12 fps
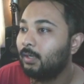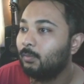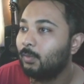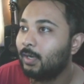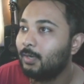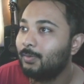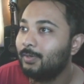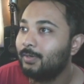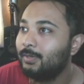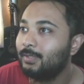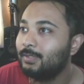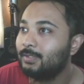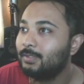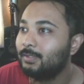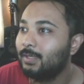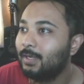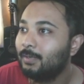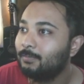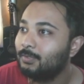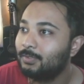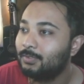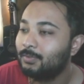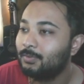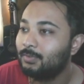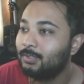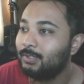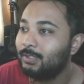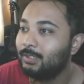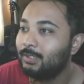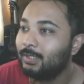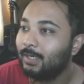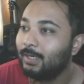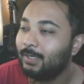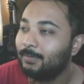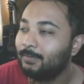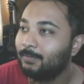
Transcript: What I do here is, yeah, just don't shield, and